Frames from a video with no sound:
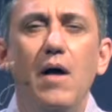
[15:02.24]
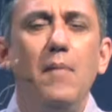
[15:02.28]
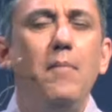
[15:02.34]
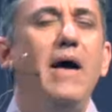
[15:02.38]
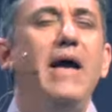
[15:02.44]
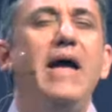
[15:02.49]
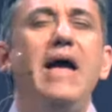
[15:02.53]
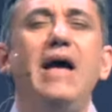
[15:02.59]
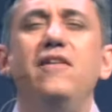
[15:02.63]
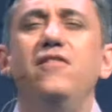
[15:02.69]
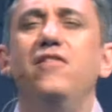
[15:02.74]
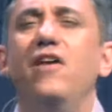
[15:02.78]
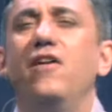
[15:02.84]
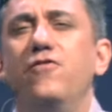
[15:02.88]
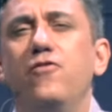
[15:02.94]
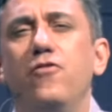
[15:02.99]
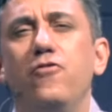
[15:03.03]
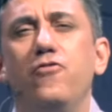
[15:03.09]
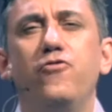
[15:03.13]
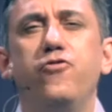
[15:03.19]
My
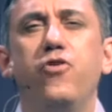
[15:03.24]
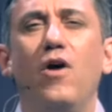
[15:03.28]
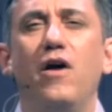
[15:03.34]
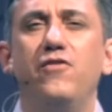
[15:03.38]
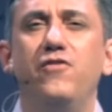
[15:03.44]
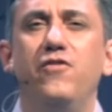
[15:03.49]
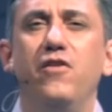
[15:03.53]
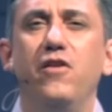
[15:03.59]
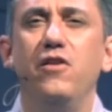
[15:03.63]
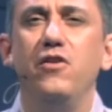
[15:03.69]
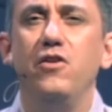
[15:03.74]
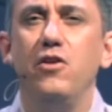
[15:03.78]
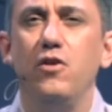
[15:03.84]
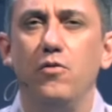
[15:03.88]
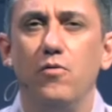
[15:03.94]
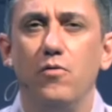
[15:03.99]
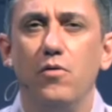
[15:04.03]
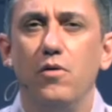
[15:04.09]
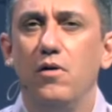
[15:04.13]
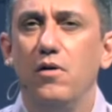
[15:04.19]
ancestors trusted in
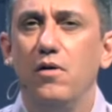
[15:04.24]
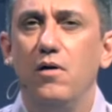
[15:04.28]
you,